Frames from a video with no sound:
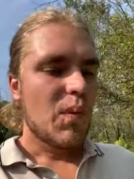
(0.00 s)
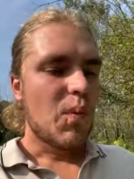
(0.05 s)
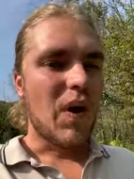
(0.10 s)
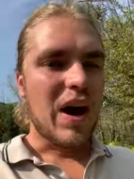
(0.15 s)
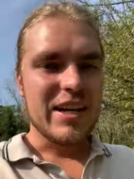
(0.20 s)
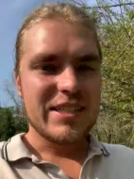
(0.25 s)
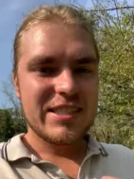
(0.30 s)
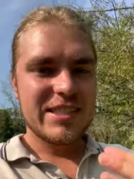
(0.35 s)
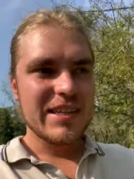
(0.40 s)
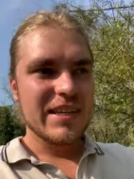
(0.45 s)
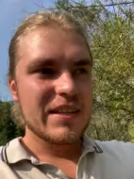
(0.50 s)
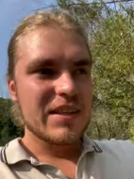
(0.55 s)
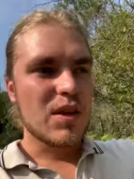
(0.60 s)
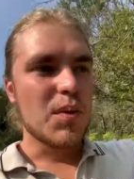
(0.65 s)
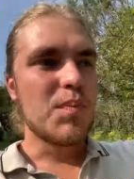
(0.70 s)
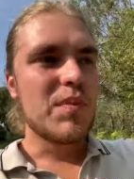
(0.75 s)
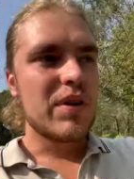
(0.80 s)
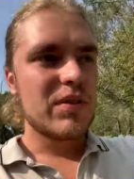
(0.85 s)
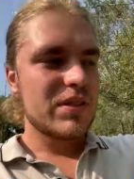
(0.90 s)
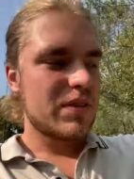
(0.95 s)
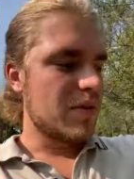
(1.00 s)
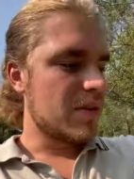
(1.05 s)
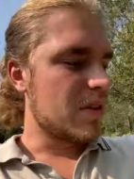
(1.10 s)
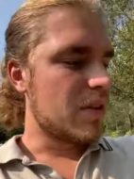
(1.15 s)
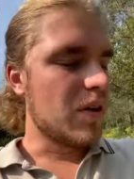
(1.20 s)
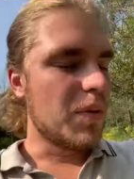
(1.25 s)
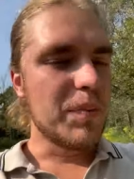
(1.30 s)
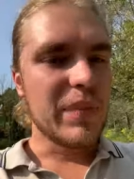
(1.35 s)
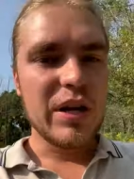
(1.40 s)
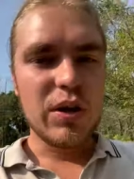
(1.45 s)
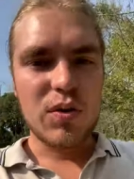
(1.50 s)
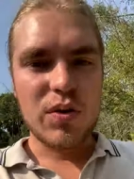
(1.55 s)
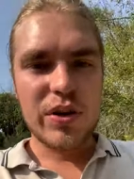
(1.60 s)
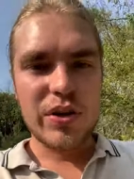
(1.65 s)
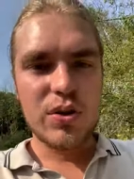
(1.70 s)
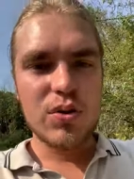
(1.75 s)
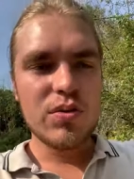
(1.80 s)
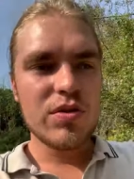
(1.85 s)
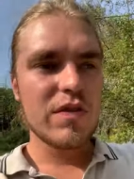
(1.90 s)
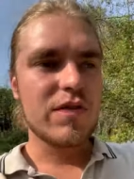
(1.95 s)
watch it, the, mir the mirror
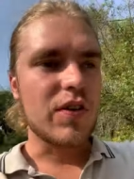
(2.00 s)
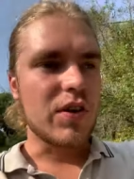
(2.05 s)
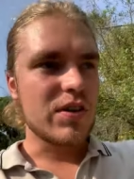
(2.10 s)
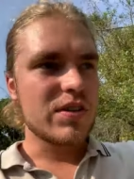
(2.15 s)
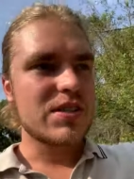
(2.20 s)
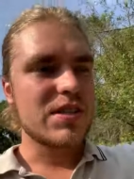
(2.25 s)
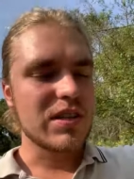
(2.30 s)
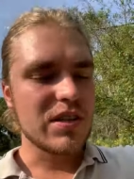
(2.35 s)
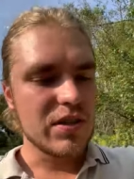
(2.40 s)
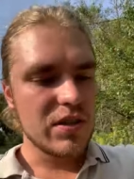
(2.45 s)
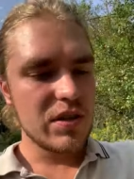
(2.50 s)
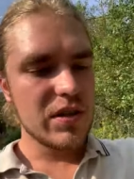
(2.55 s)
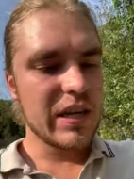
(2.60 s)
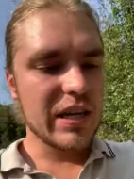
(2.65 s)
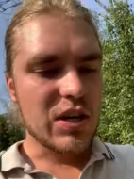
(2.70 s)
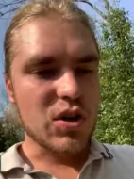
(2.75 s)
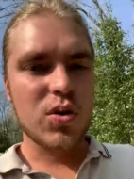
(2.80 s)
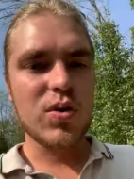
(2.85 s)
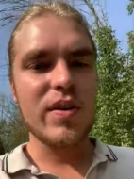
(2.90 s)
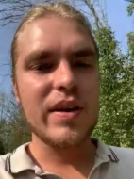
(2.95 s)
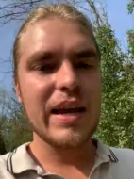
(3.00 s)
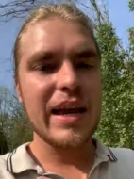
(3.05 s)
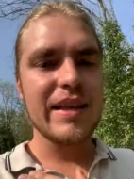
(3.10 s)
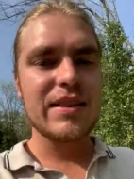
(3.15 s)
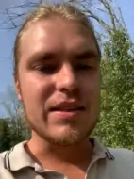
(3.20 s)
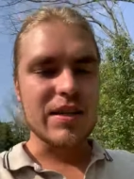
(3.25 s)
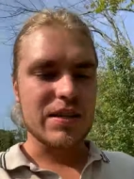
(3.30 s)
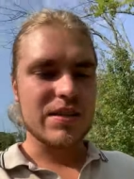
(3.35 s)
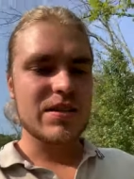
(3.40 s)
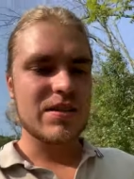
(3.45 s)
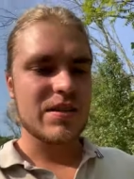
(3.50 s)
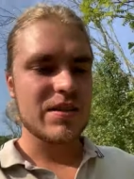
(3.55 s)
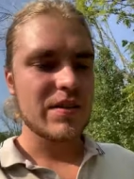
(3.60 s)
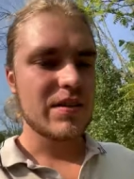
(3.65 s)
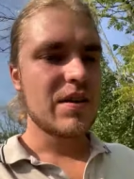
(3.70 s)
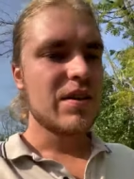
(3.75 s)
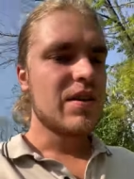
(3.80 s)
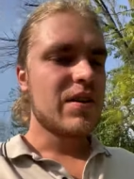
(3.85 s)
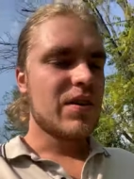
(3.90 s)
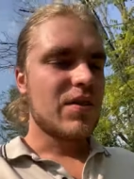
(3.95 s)
universe literally create this,
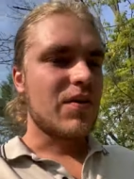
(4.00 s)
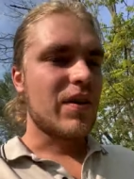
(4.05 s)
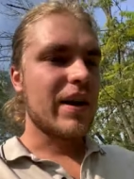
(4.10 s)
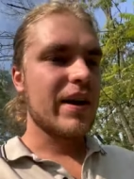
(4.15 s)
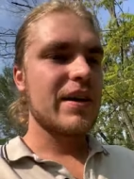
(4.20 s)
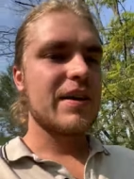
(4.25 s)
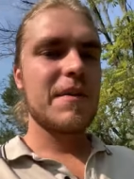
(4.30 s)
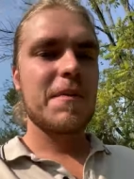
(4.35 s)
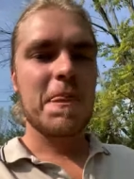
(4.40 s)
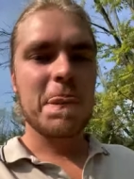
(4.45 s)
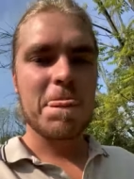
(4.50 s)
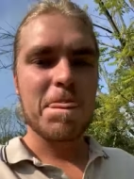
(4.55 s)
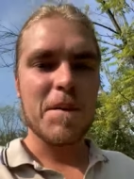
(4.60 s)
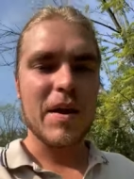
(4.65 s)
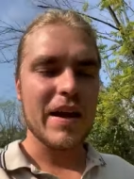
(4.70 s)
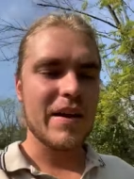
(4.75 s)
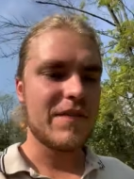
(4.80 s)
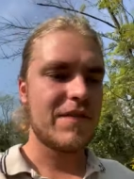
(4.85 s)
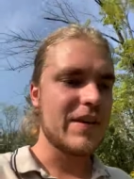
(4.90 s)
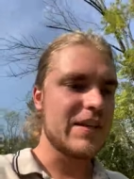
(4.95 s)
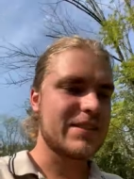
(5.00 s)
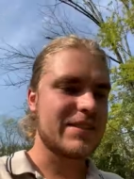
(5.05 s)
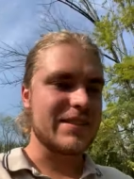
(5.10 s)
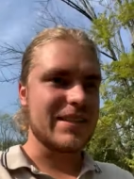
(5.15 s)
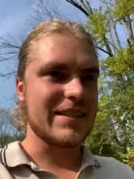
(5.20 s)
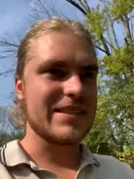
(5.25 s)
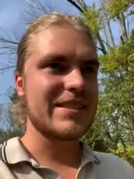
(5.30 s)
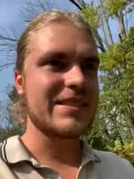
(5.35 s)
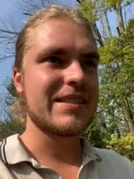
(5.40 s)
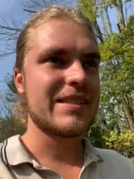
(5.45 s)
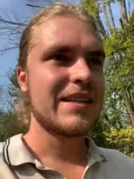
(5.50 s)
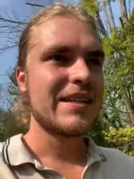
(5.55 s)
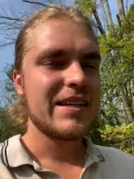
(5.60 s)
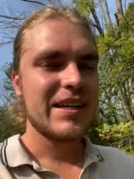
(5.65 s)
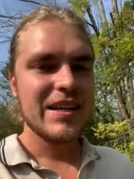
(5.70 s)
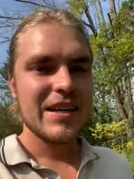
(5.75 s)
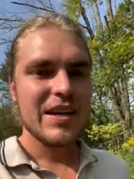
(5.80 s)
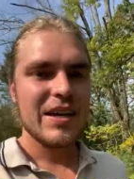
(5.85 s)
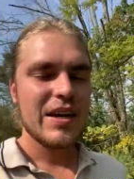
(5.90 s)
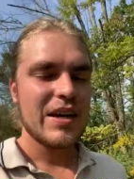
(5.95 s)
right? Manifest this
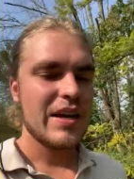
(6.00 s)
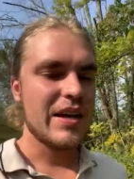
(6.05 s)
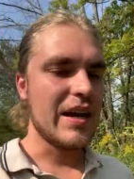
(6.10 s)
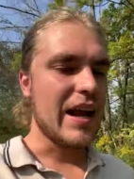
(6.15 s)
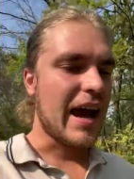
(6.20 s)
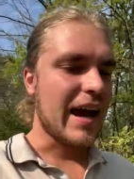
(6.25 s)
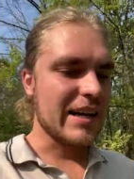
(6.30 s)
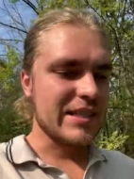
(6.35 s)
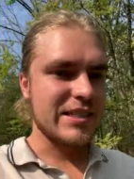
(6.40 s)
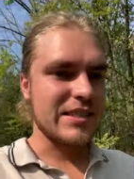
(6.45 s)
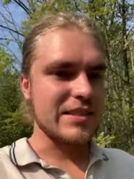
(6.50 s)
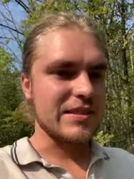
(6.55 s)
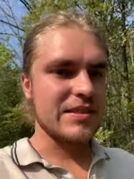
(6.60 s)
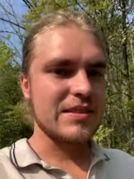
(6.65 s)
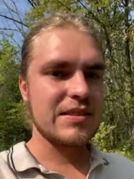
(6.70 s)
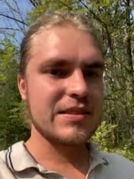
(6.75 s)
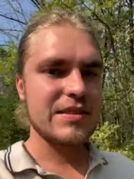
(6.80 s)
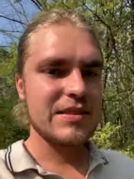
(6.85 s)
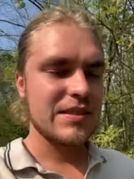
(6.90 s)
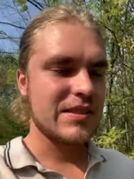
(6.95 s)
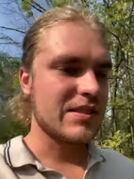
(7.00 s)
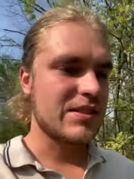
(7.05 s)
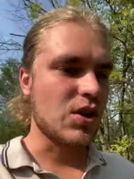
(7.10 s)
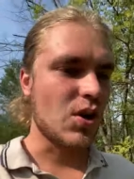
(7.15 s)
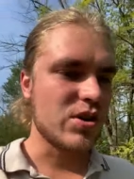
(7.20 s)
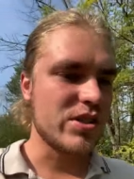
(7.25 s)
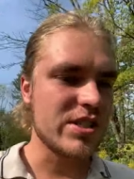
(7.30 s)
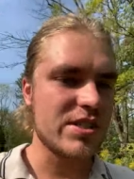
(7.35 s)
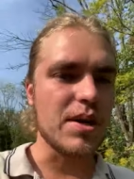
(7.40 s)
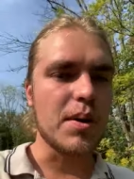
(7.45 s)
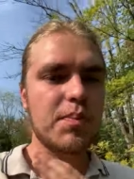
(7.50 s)
in action. So just